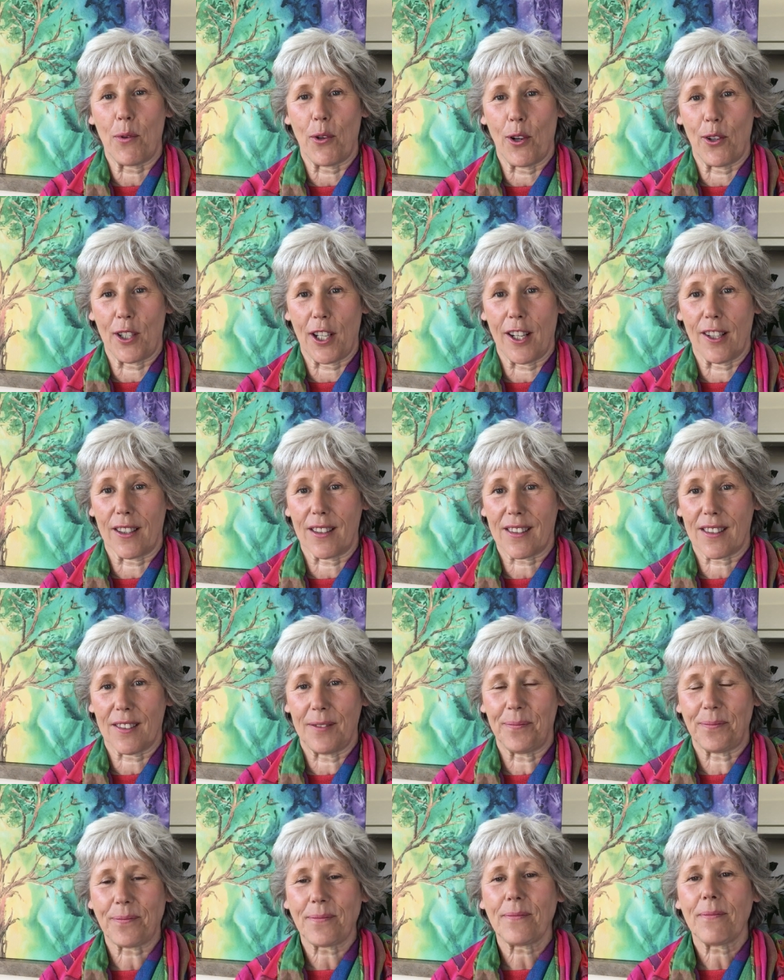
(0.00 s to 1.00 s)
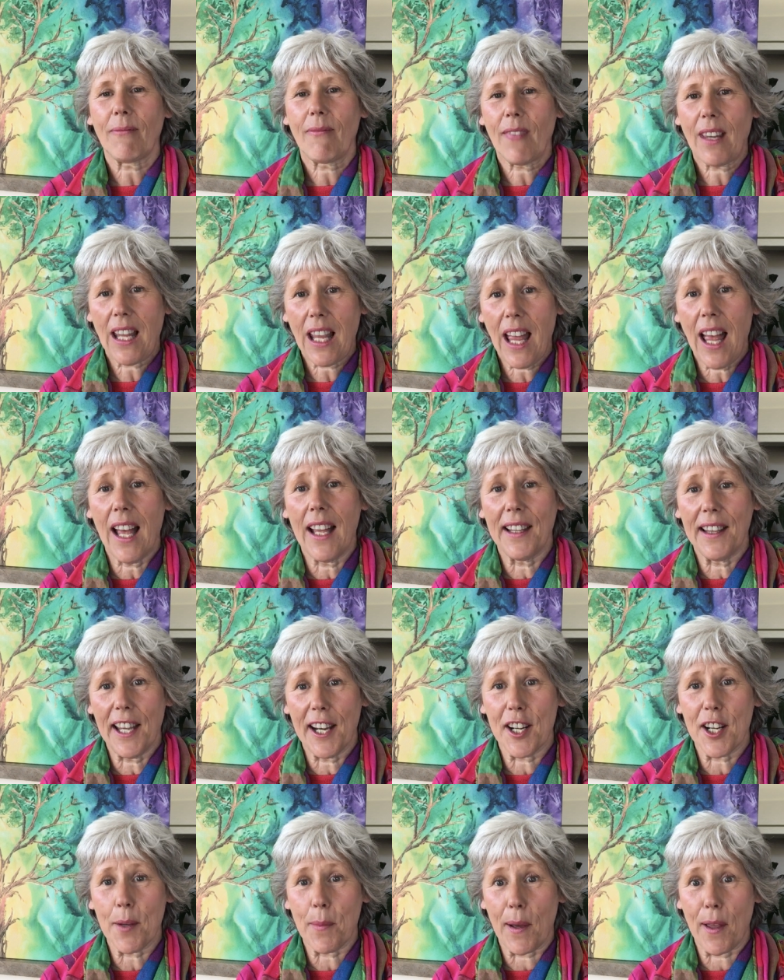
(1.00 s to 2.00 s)
products and
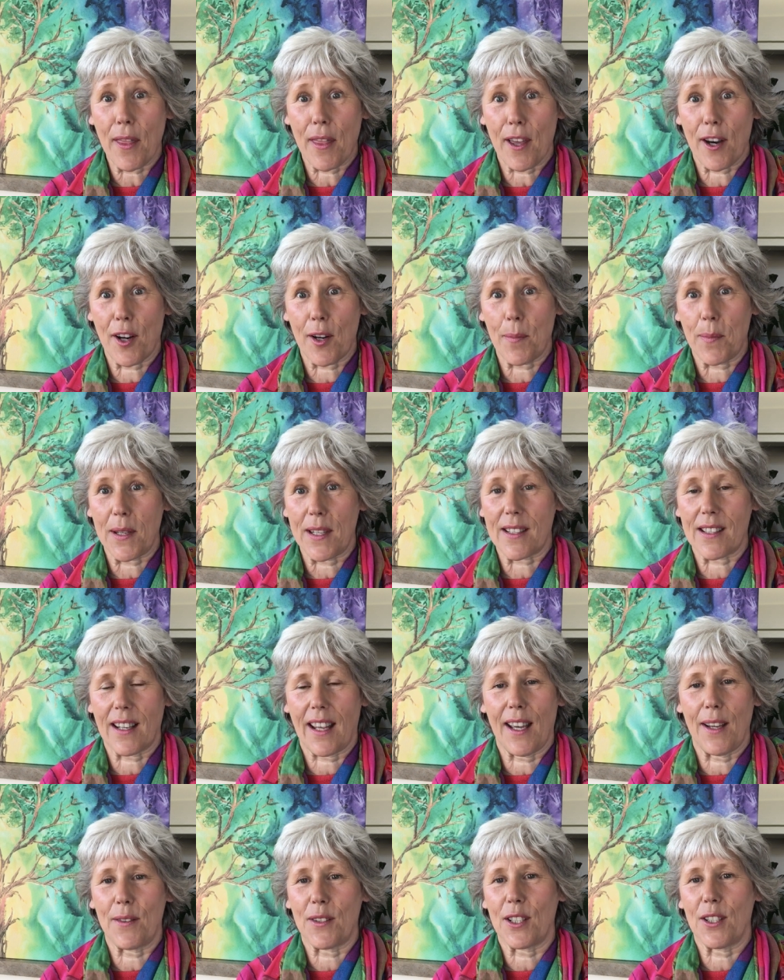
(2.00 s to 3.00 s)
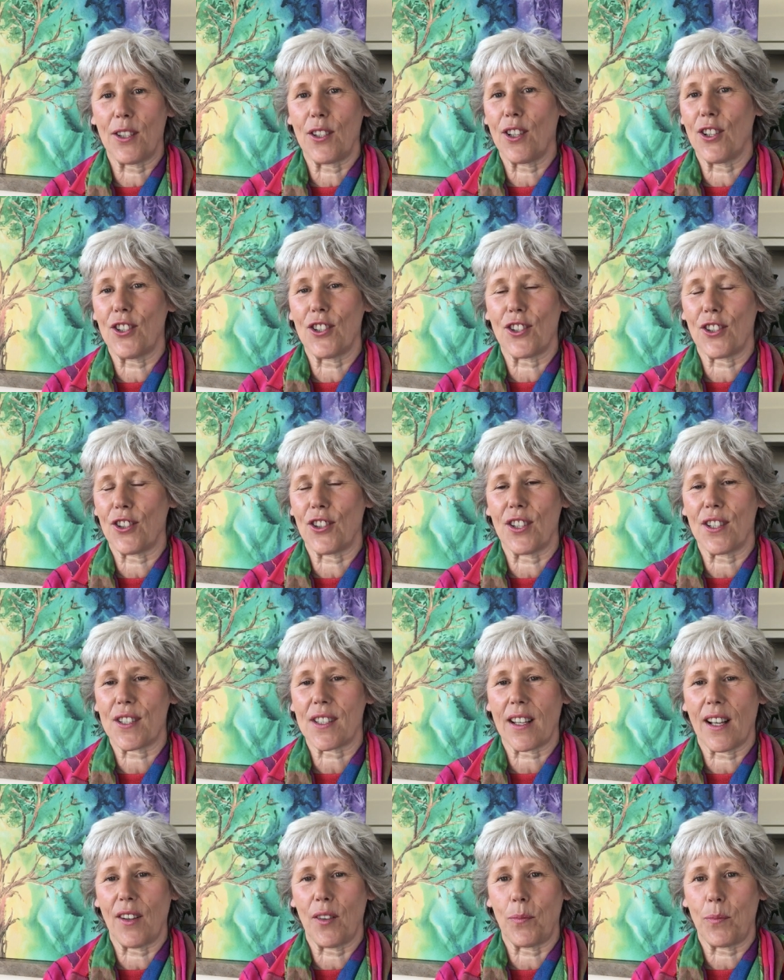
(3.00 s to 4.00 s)
learn about therapies and how to nurture
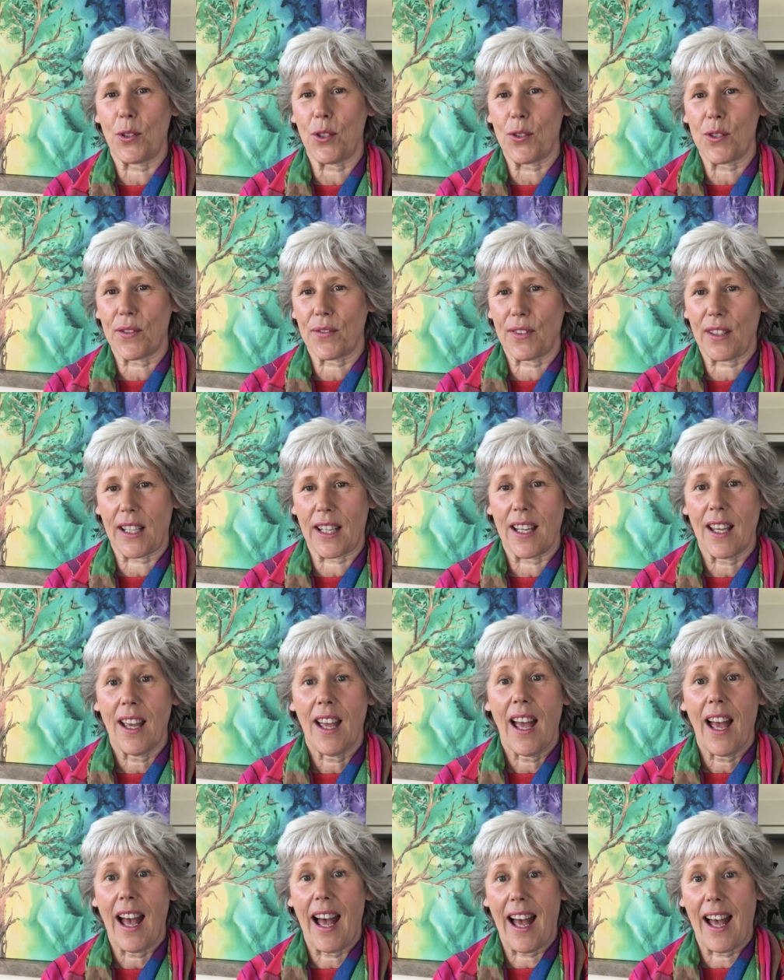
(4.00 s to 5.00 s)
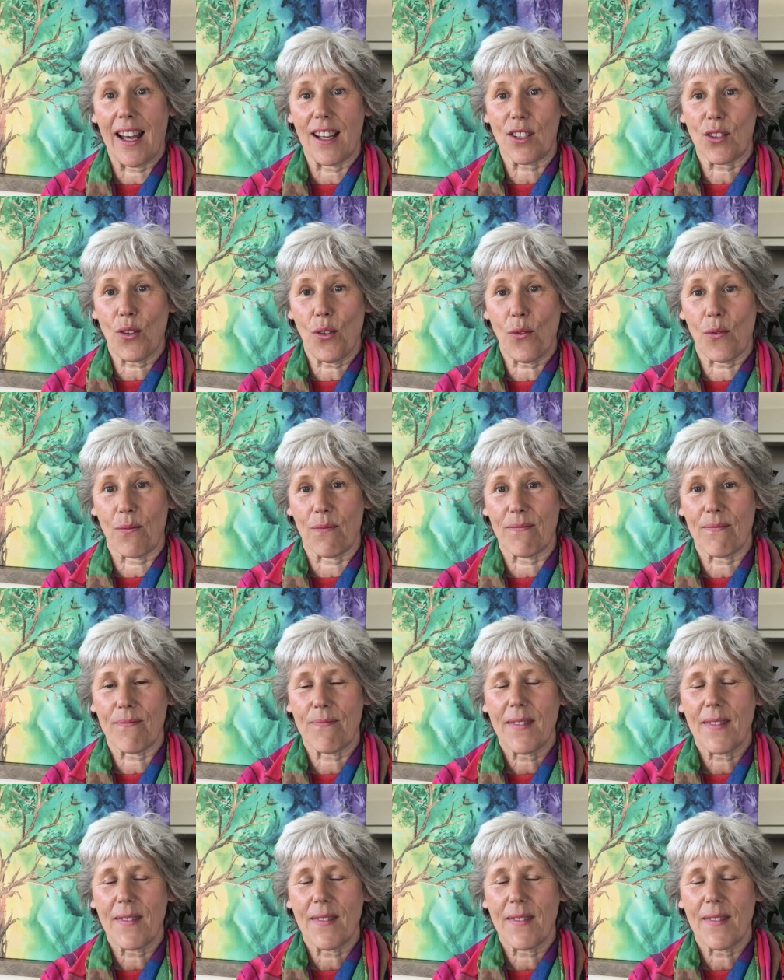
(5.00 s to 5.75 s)
yourself beautifully at home.